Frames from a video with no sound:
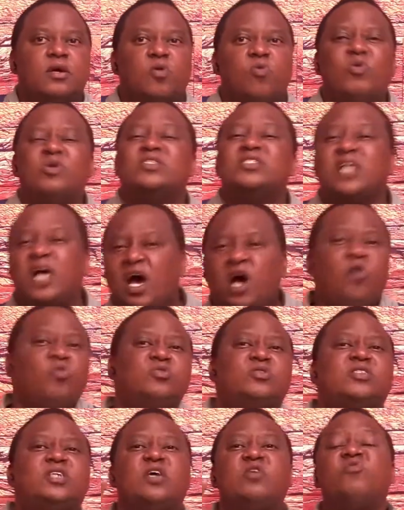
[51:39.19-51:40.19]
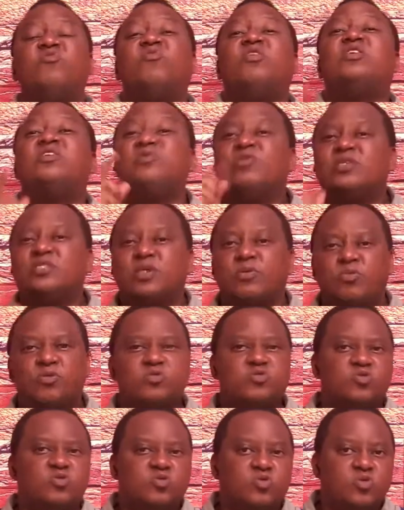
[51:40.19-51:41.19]
was outside of what he was
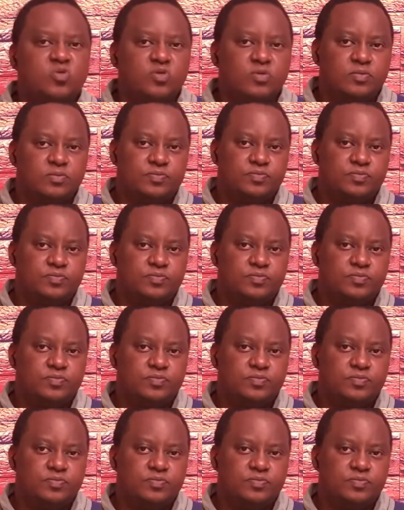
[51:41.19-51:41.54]
supposed to do